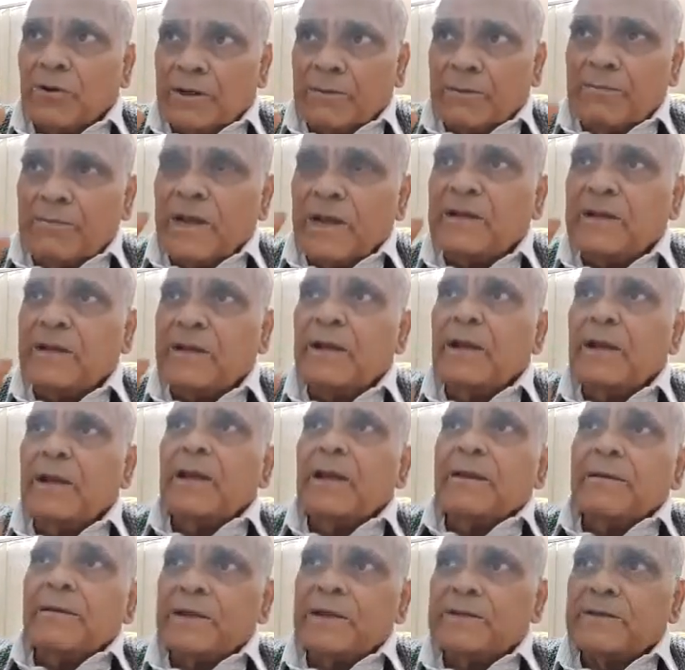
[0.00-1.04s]
Milk
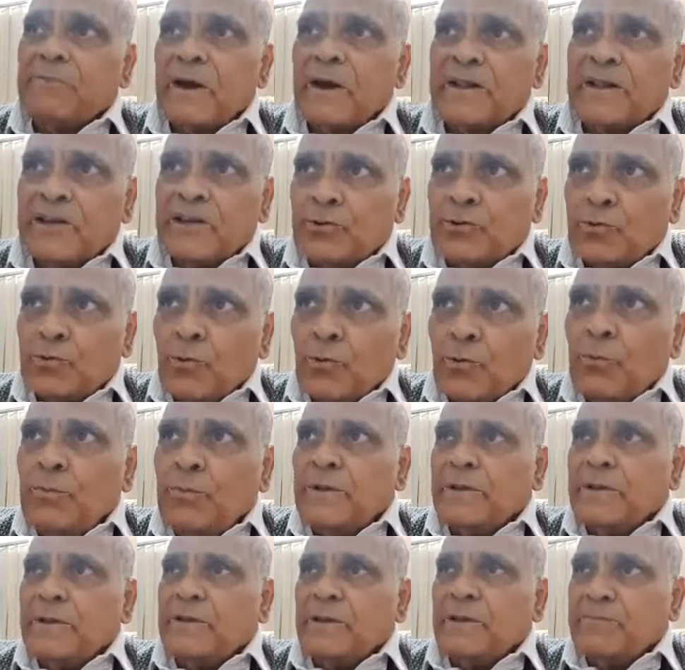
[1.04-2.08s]
is for
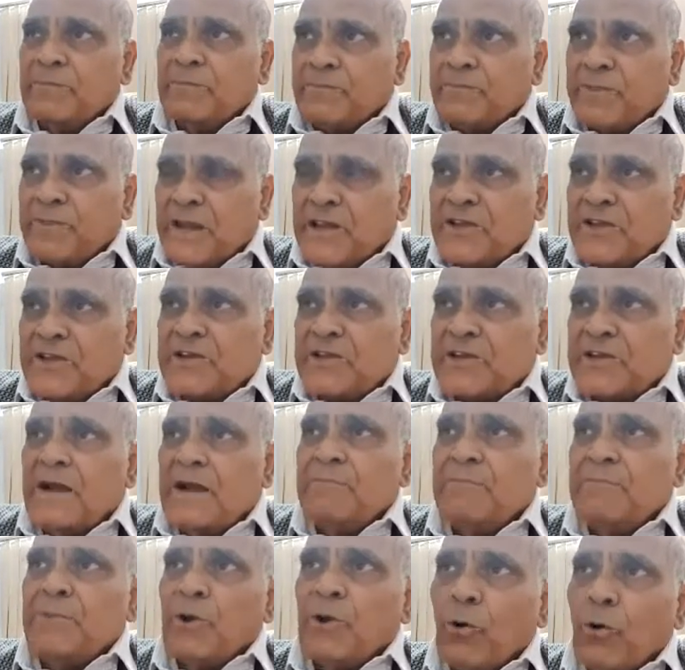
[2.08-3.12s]
the
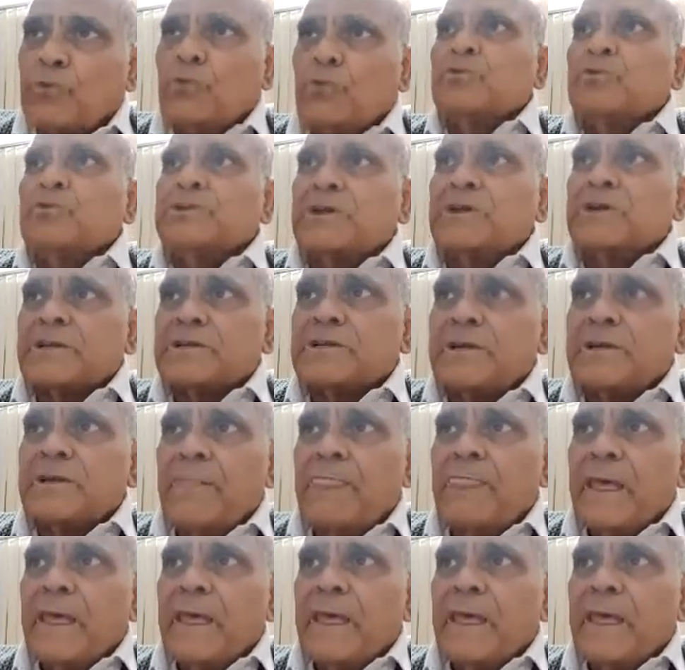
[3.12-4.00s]
child below 2 years.